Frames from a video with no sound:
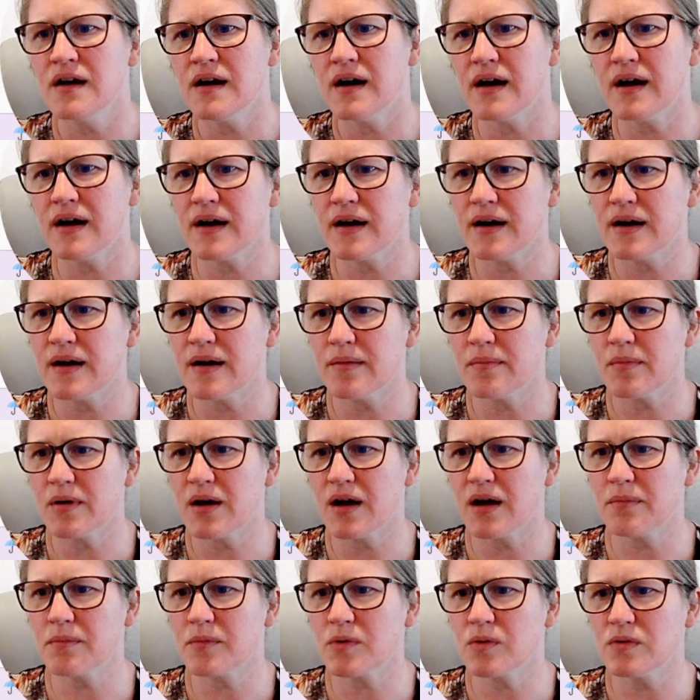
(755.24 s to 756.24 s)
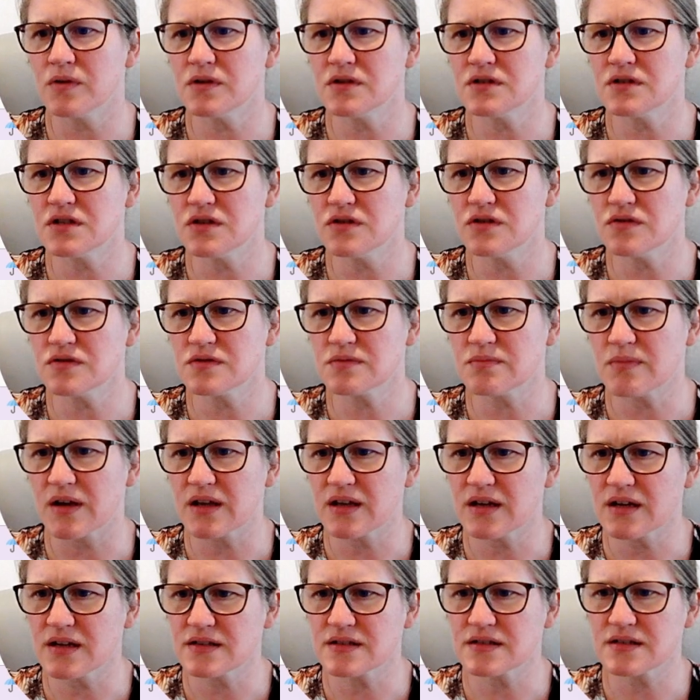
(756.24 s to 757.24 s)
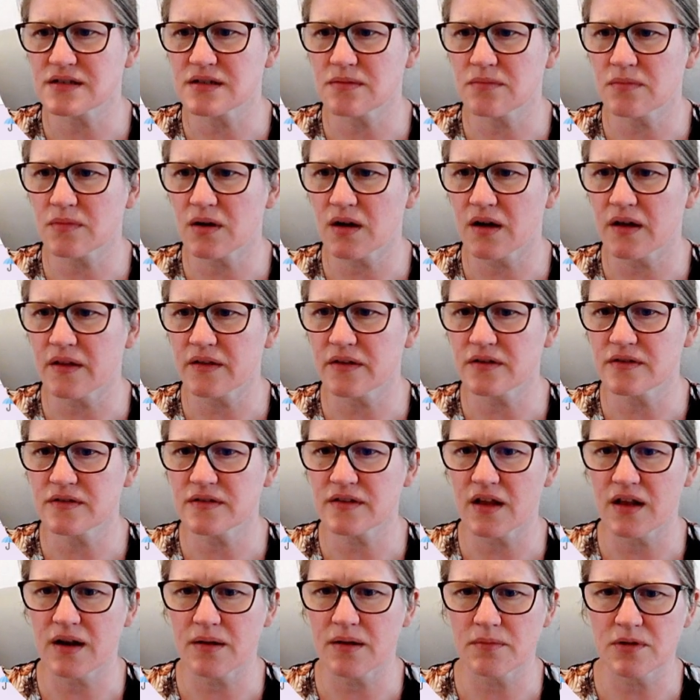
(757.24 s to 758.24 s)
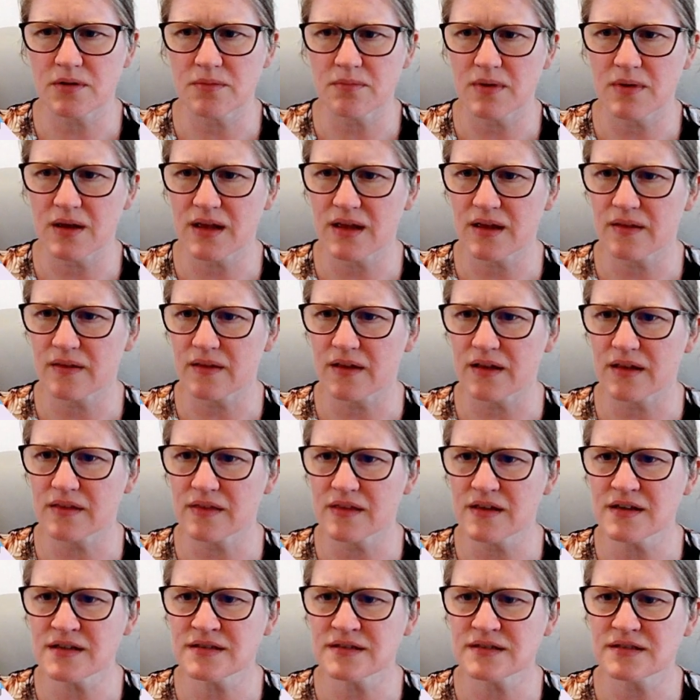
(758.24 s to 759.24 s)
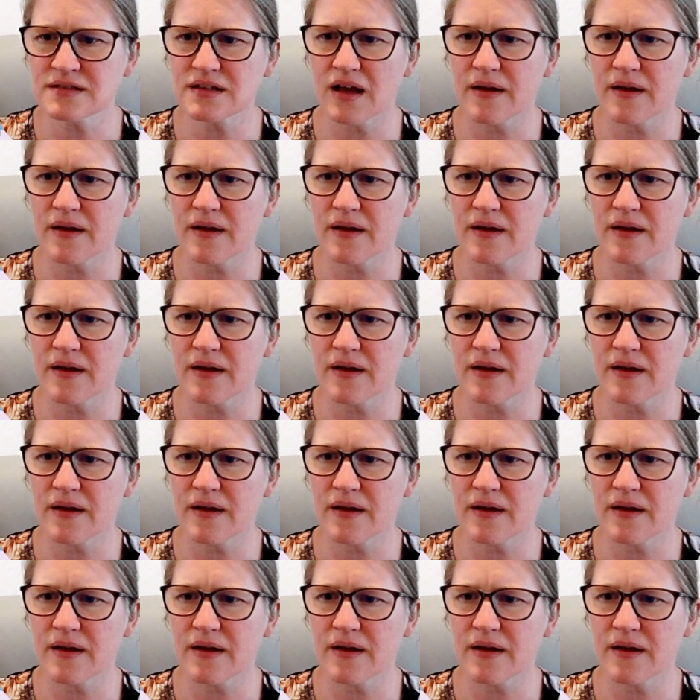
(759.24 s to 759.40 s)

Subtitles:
I'm going to use my custom colors, and I'm going to make it like this.